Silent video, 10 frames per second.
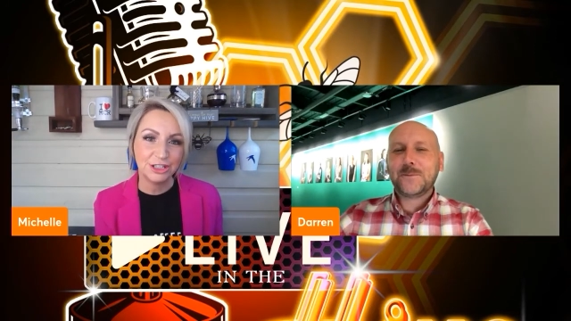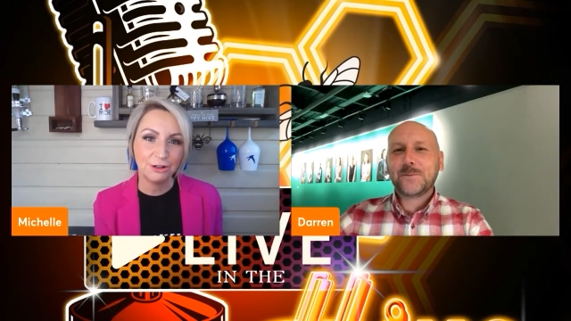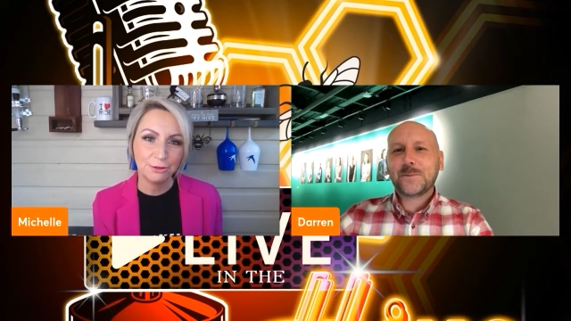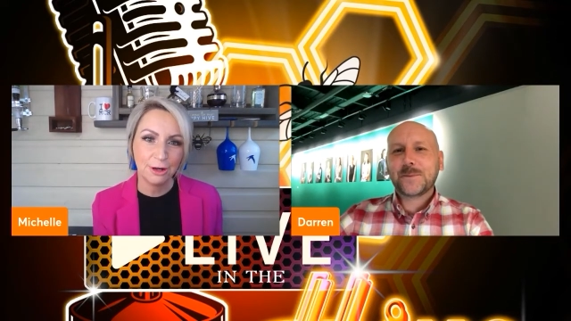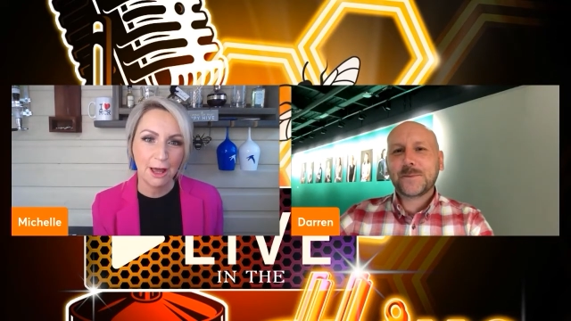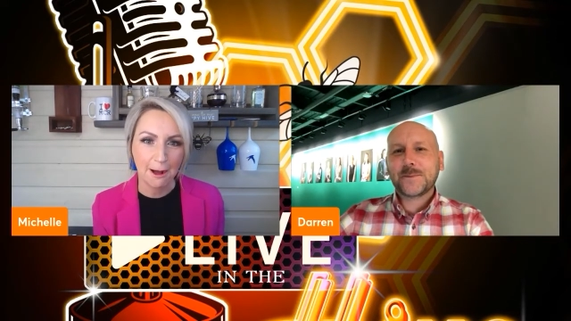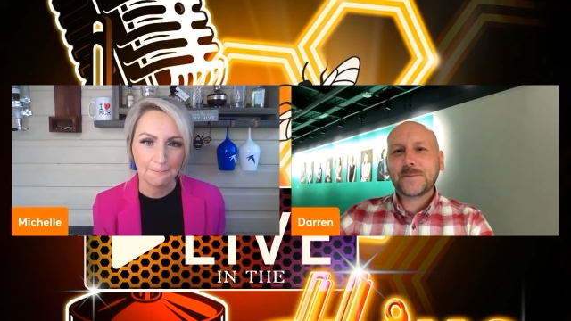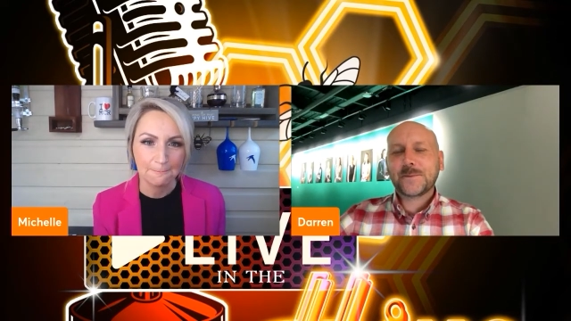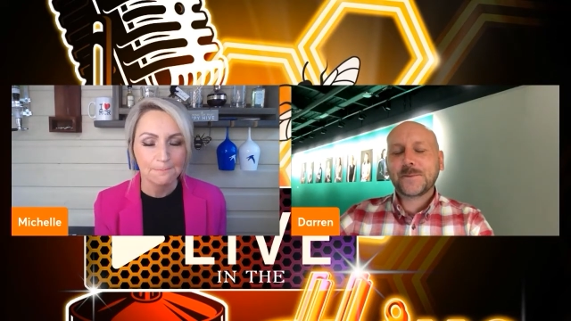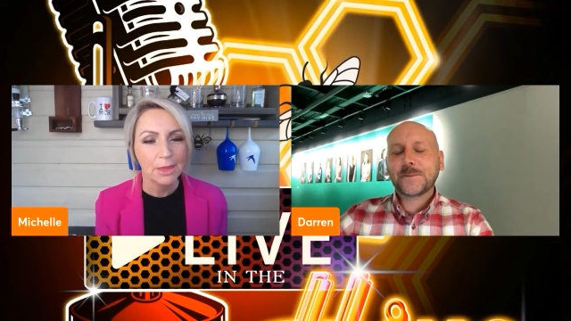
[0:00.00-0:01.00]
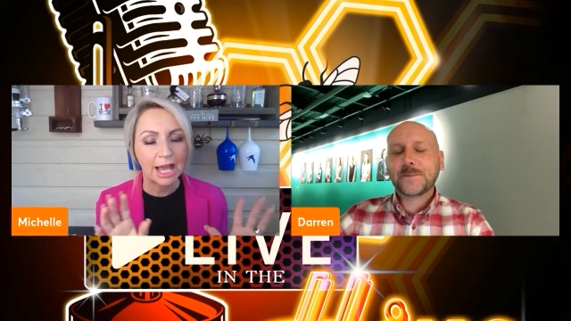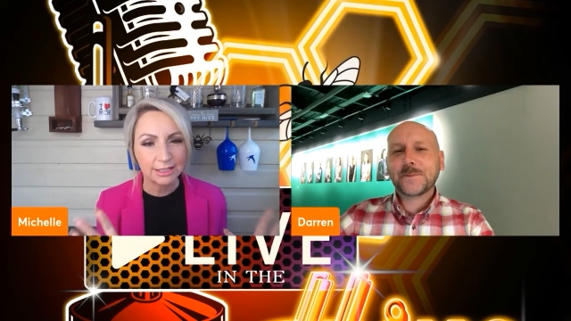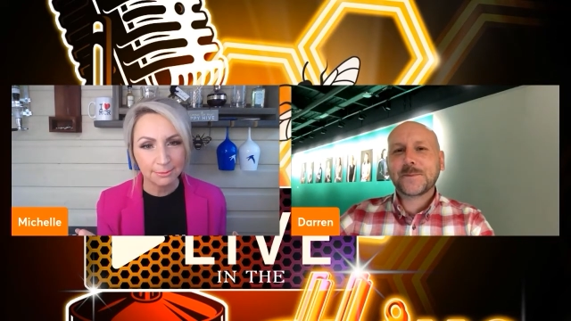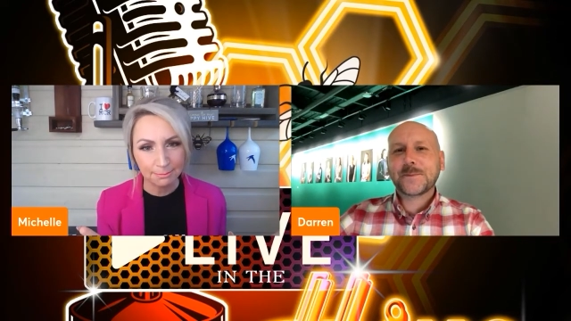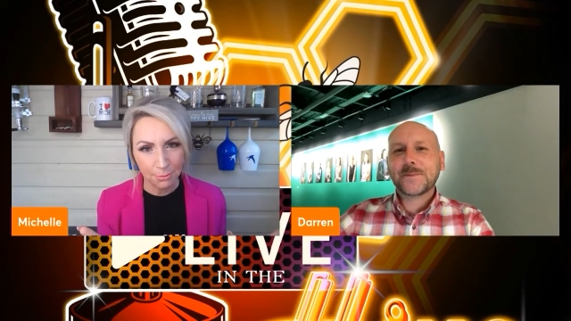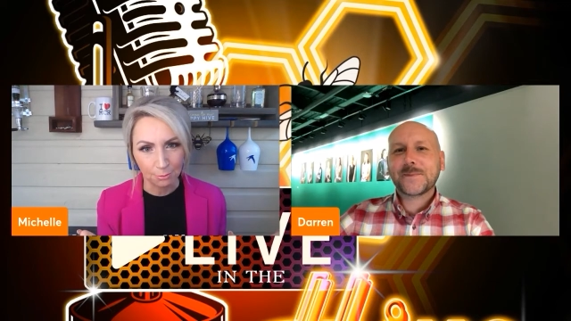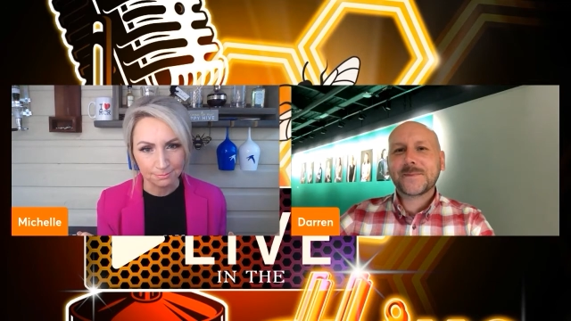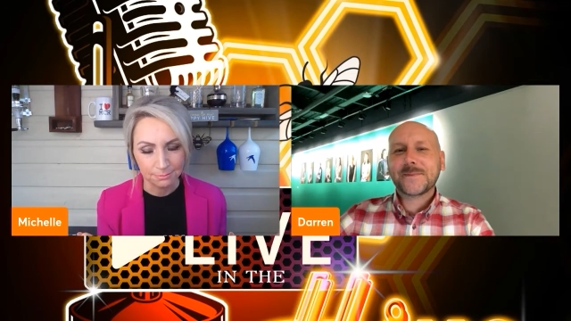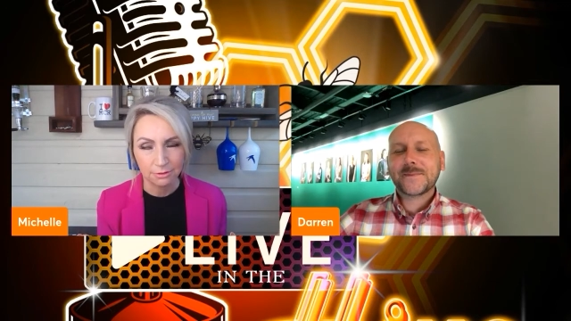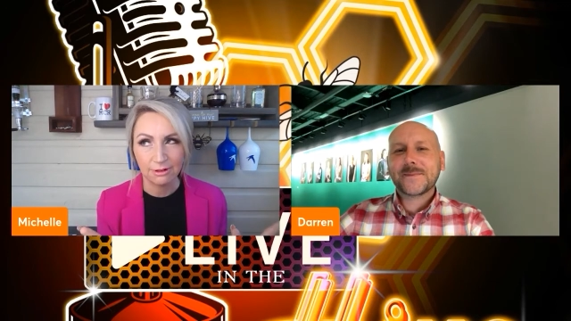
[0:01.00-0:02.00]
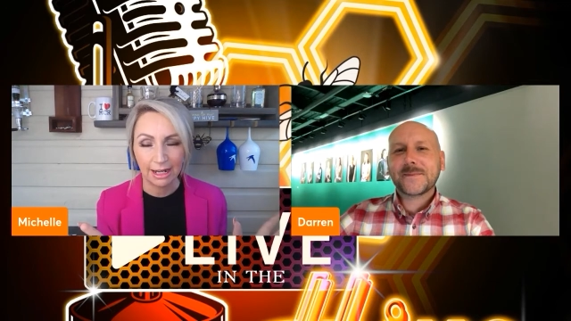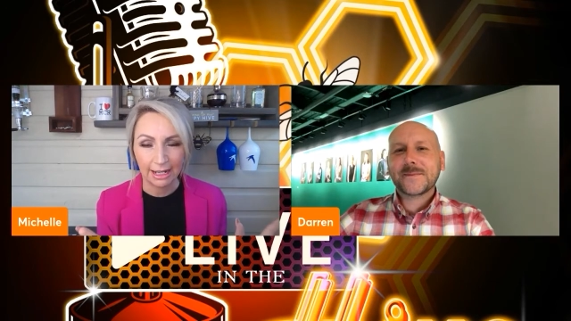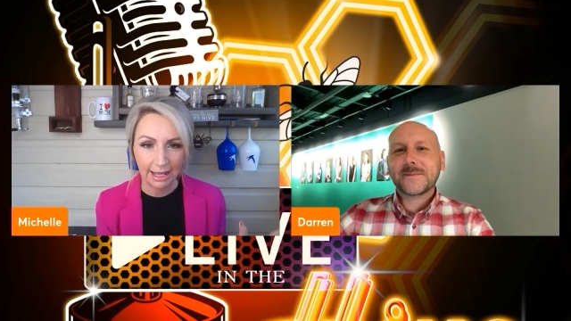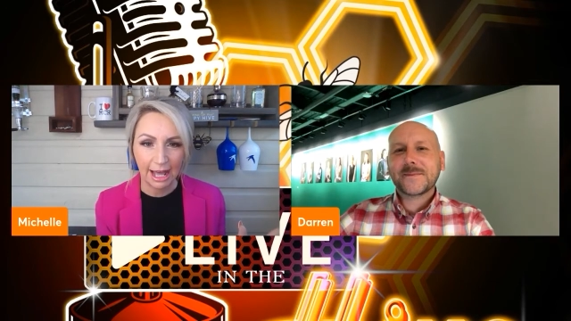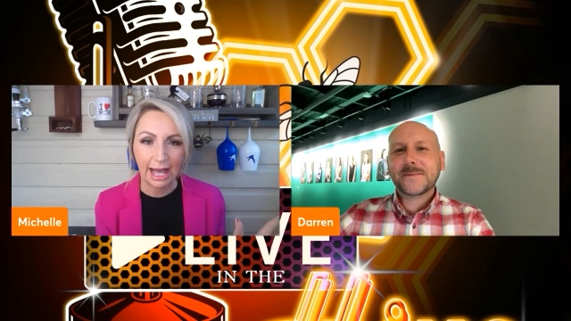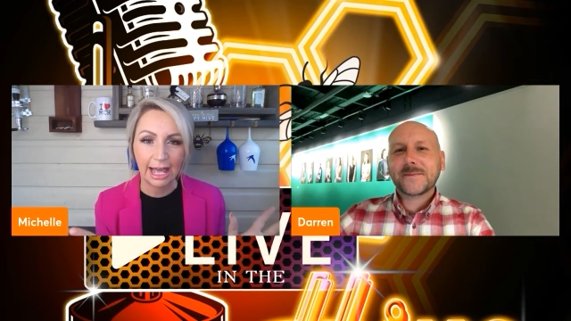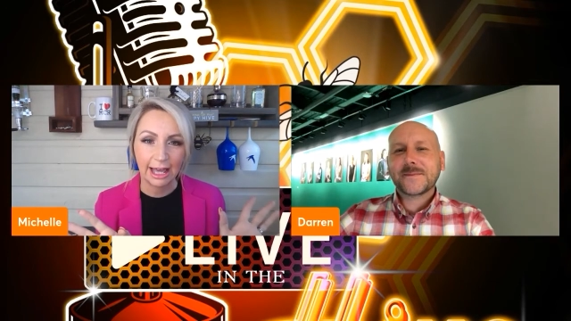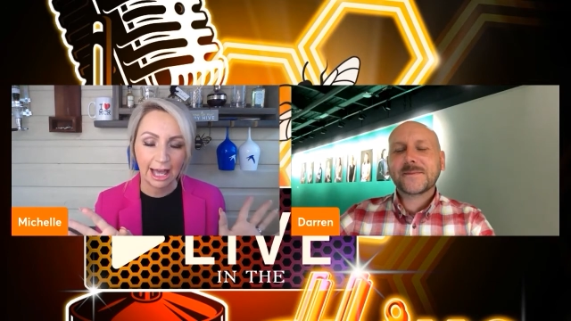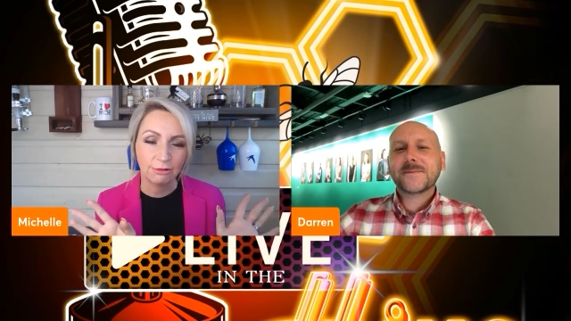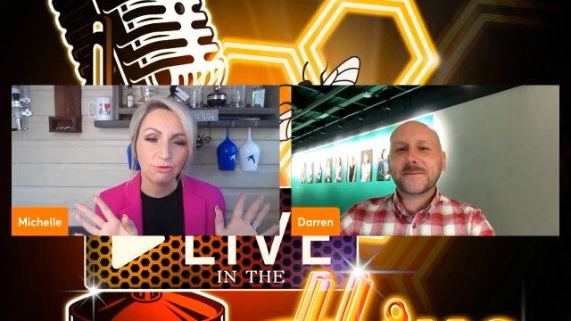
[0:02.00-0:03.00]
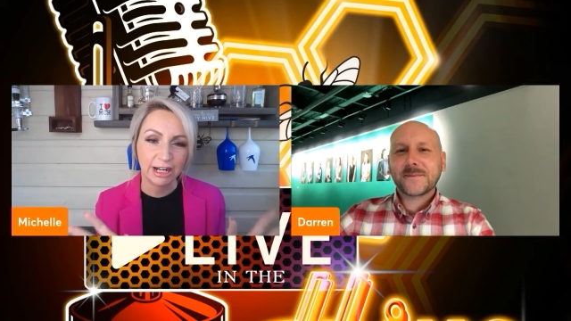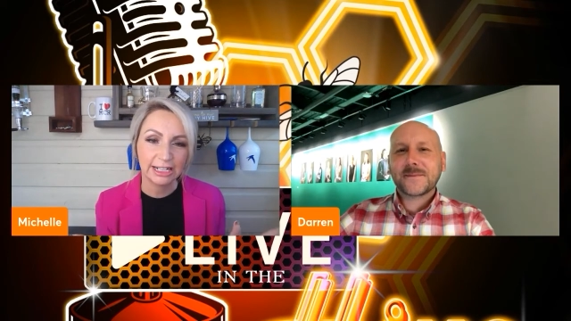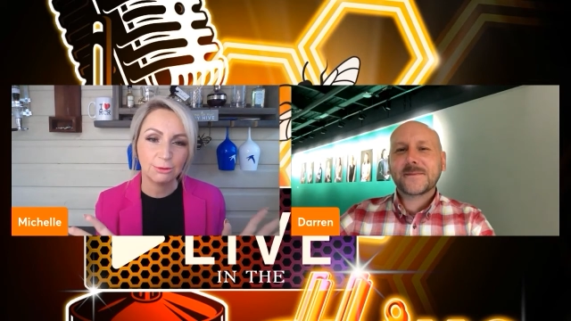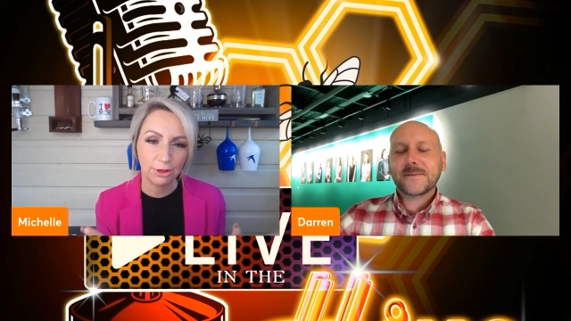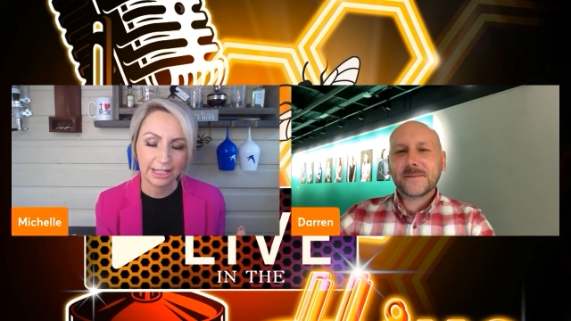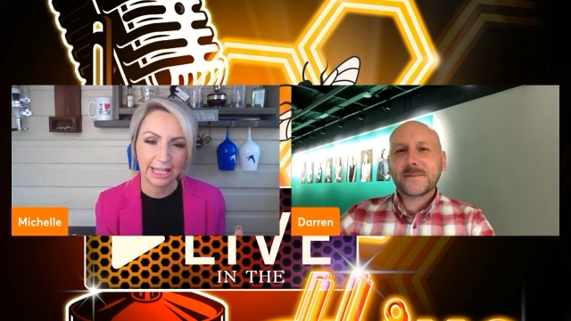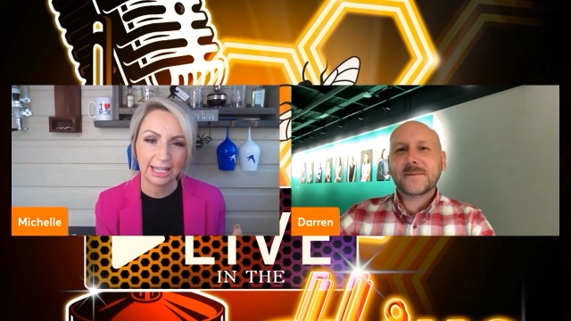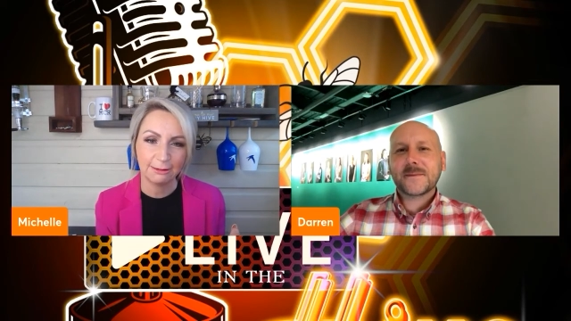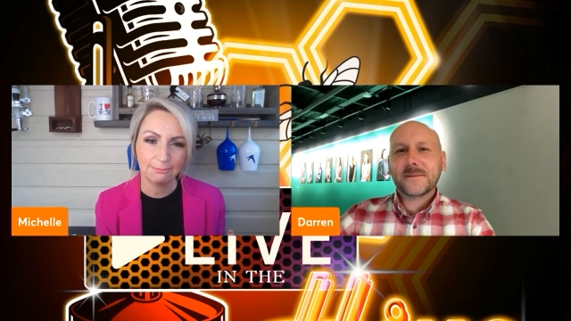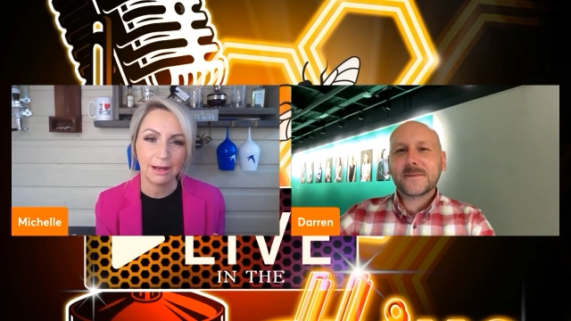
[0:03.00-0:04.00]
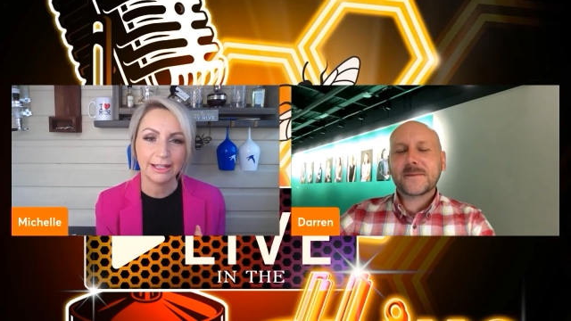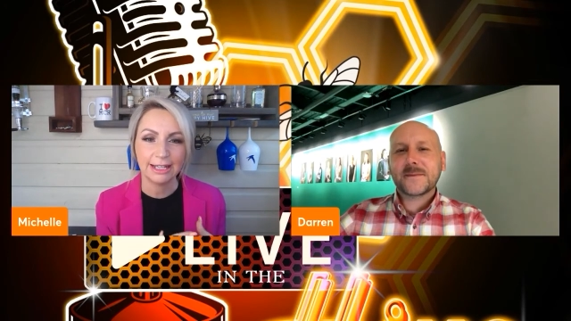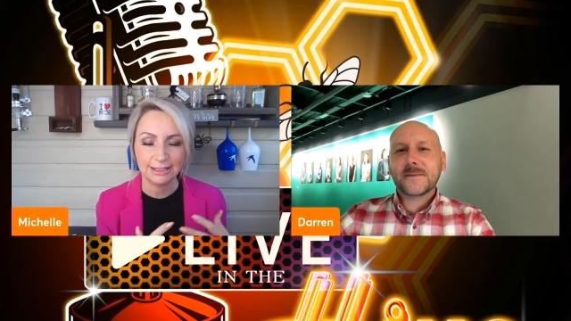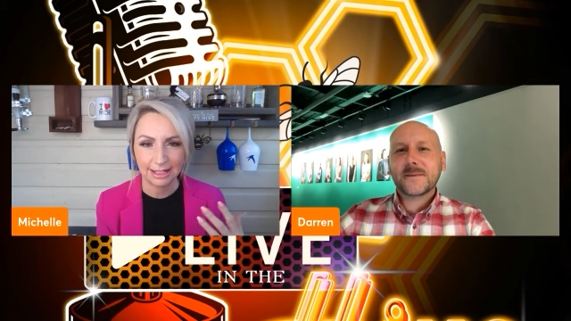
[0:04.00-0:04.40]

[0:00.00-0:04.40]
Speaker 1: do know as a mum. Right, I, I really want to keep my kids